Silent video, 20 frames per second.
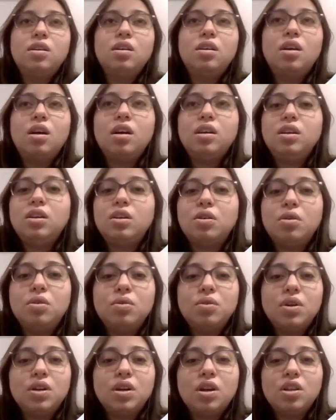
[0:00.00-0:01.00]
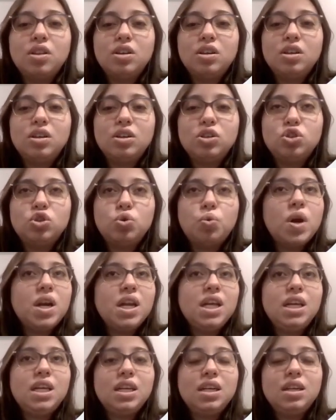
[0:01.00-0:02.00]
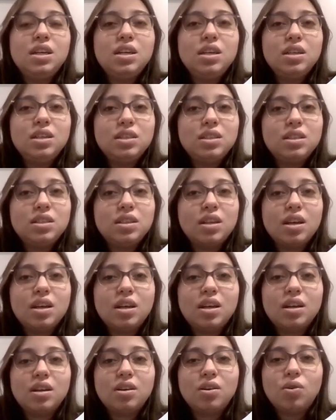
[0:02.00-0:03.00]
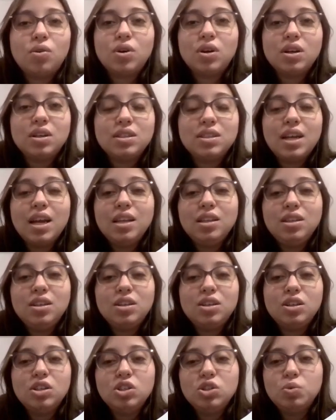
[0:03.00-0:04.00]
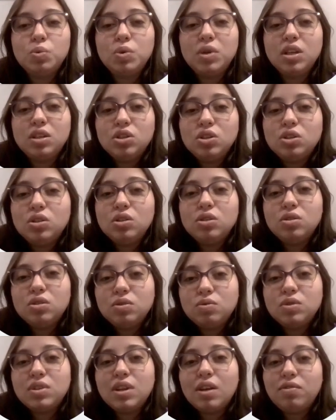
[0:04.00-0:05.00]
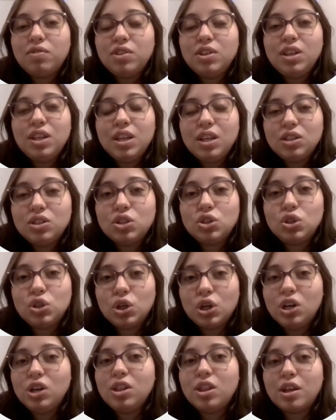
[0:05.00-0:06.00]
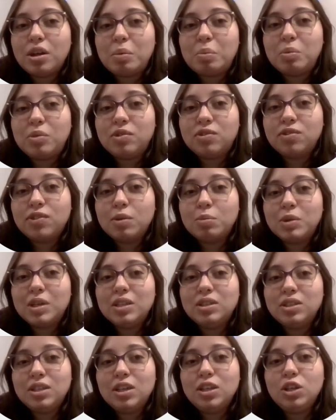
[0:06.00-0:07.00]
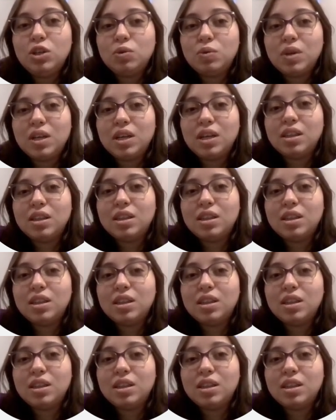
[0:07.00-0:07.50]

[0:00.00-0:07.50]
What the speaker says: another 20 years or 10 years would definitely deter them from continuing.